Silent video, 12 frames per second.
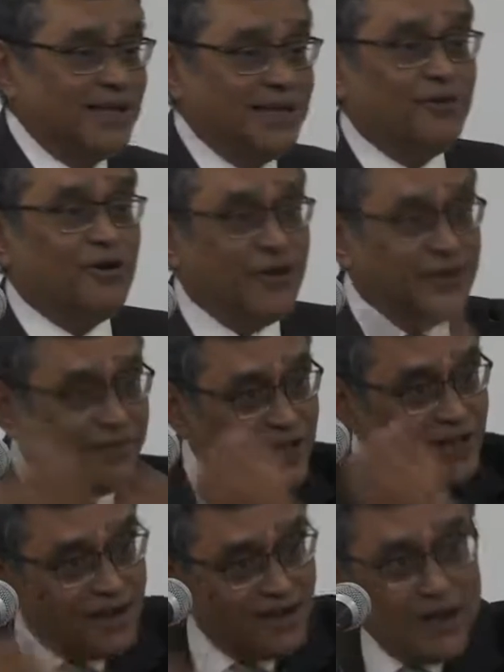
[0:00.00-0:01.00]
they were not
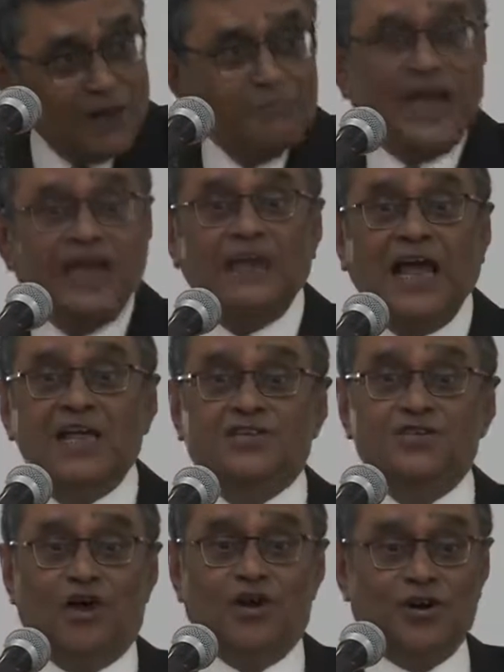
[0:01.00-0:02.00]
even the
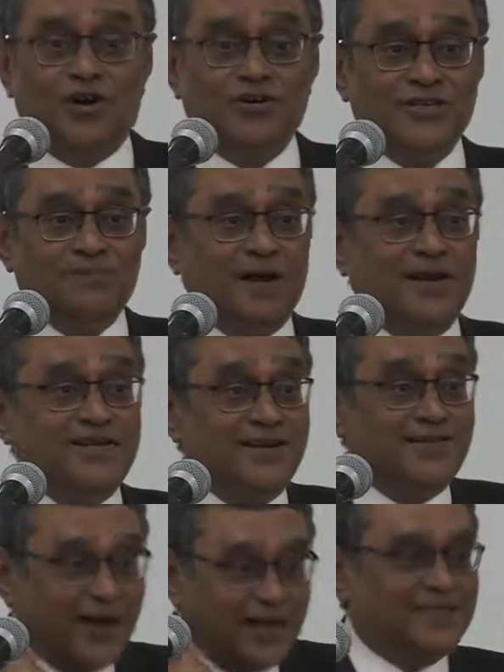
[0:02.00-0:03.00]
biggest non-Congress party
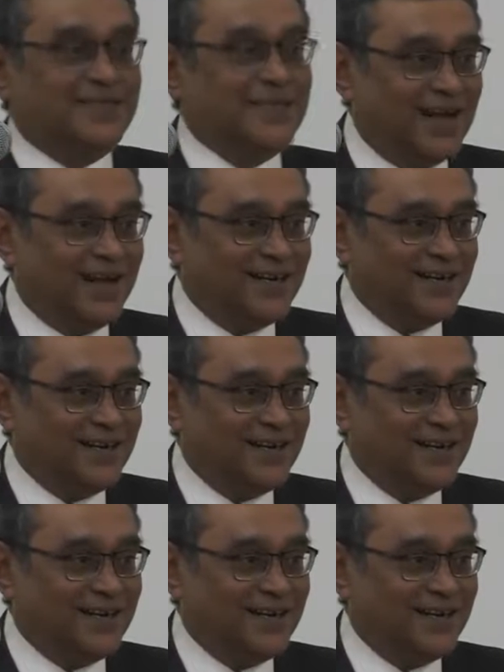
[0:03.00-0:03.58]
in Rajasthan.